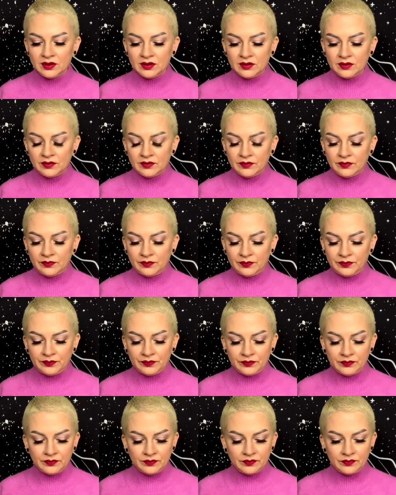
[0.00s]

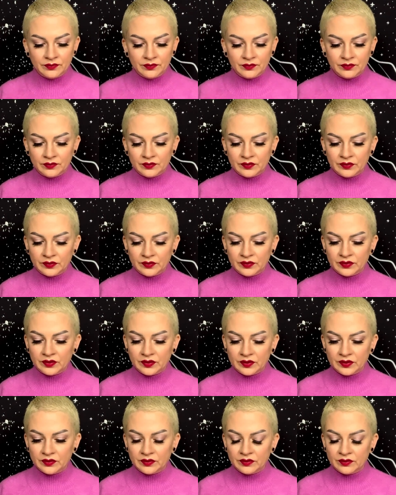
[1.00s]

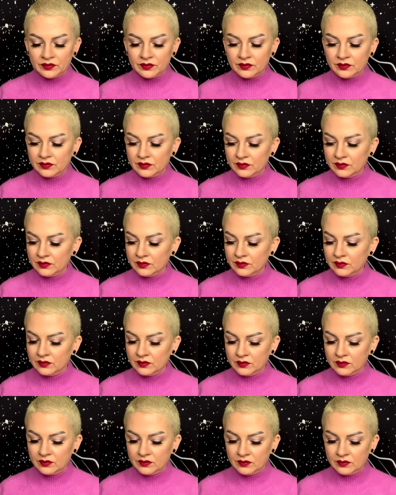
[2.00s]

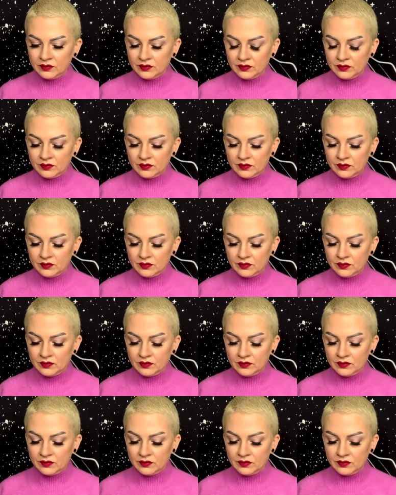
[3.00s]
(no one is talking)